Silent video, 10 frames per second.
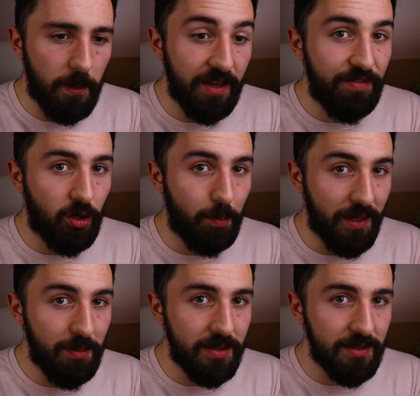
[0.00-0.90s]
If you're a
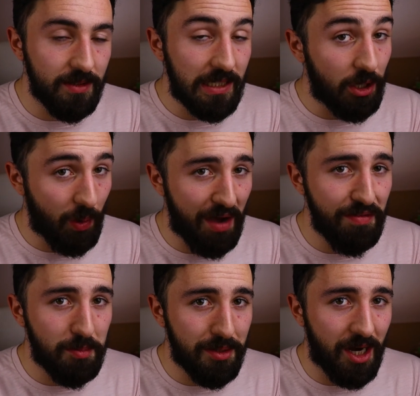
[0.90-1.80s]
big business and you have
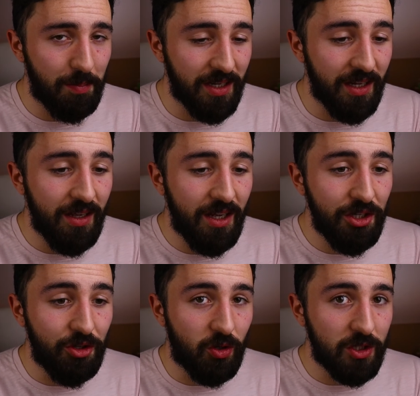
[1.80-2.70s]
a monopoly,
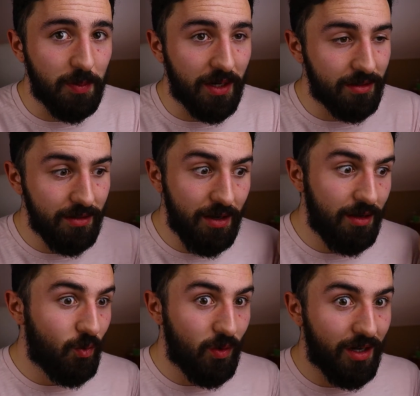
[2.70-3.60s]
you're going to be like,
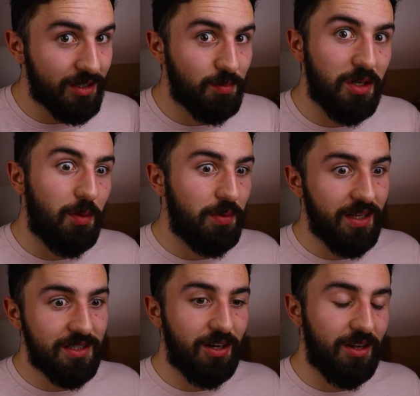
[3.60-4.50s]
no, we're not a monopoly
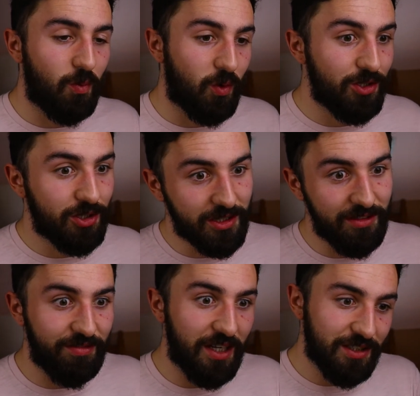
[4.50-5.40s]
at all. We're just
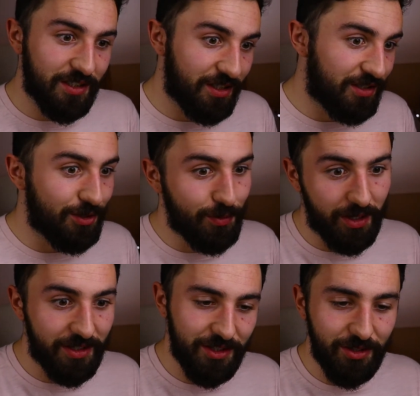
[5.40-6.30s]
investing and doing
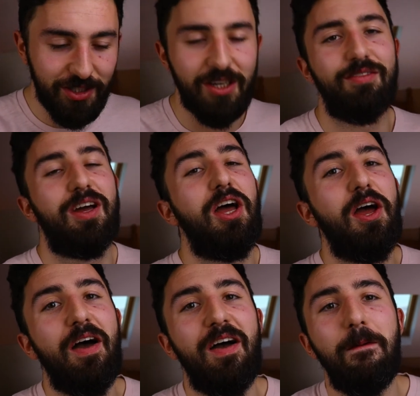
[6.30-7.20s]
all this other stuff.
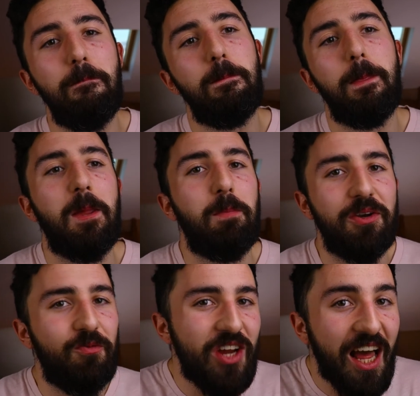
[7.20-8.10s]
But
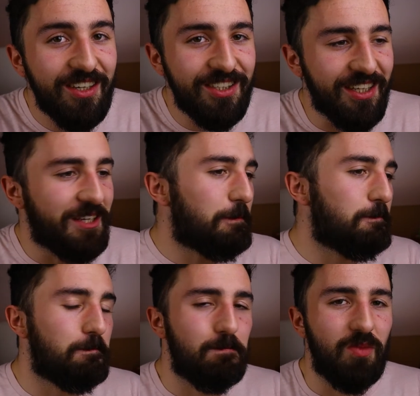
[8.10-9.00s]
in reality,
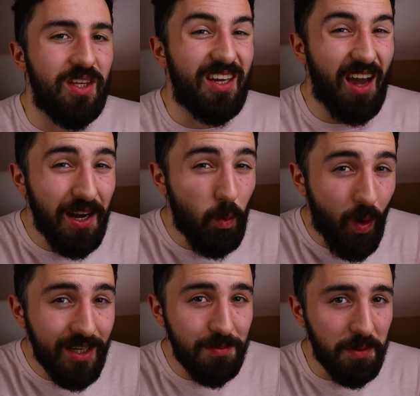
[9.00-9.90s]
you kind of
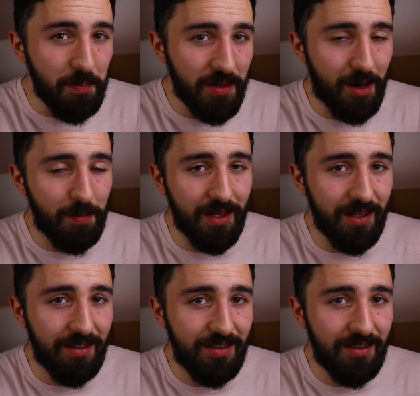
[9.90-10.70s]
want to be a monopoly.